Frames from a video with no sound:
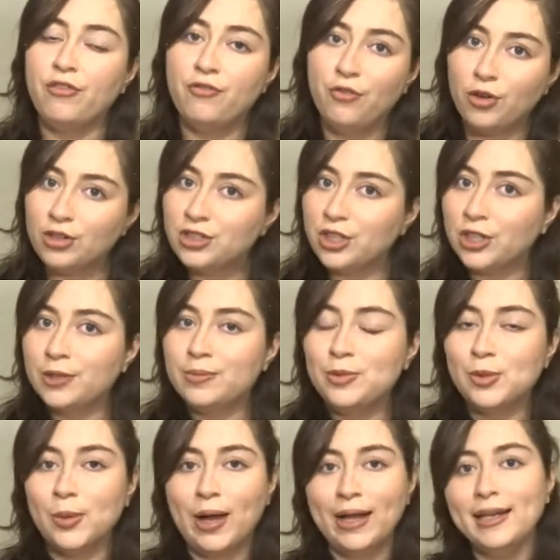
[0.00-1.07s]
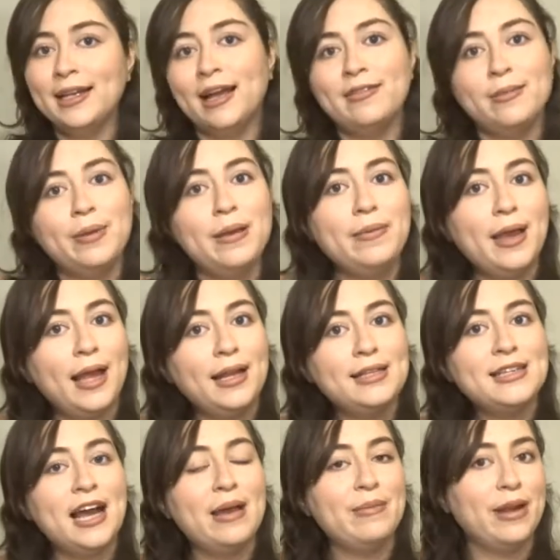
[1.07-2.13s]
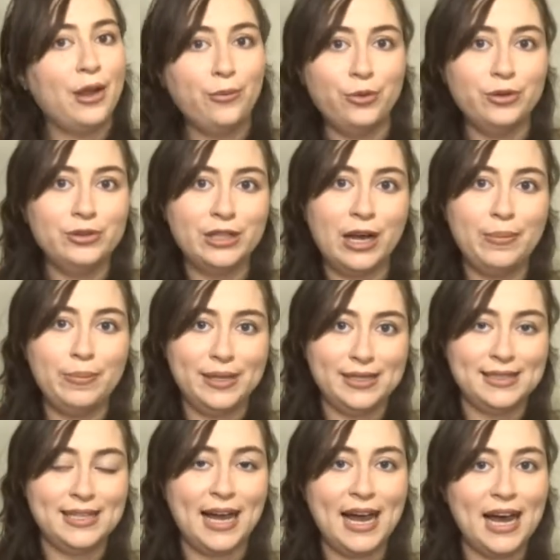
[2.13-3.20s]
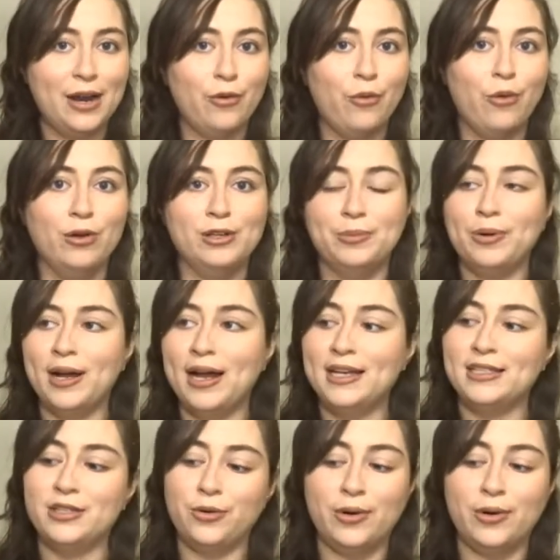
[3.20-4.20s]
full term, so I can have the baby anytime and I will not be sad or depressed,